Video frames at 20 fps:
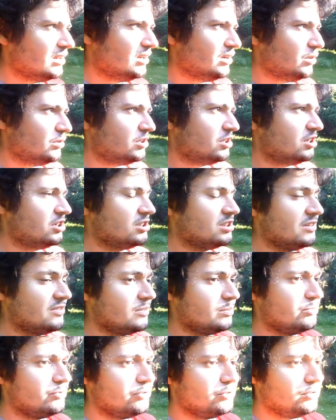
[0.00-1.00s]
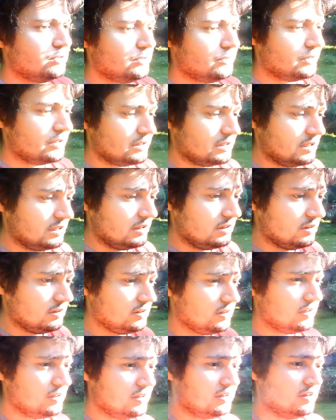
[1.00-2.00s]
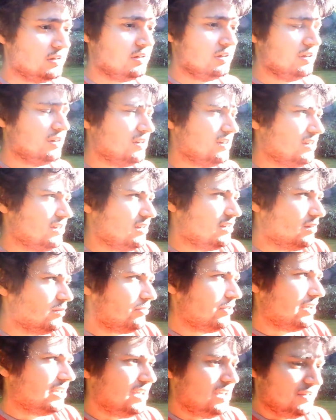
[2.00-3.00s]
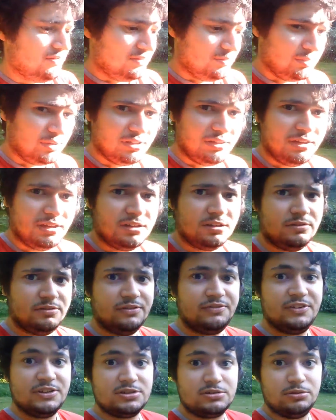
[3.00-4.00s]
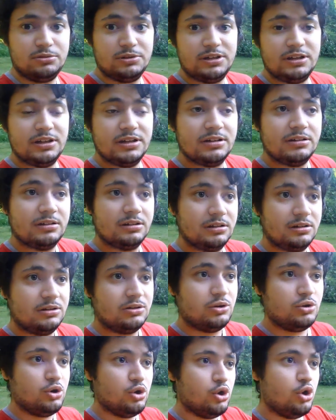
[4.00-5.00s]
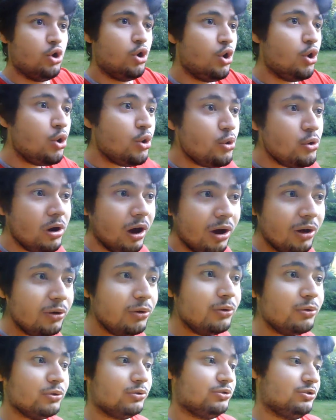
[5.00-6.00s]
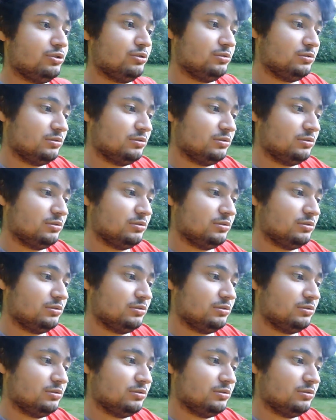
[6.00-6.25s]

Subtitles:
Or did he just have to prove that he could break even by the end of the fiscal year? Who knows?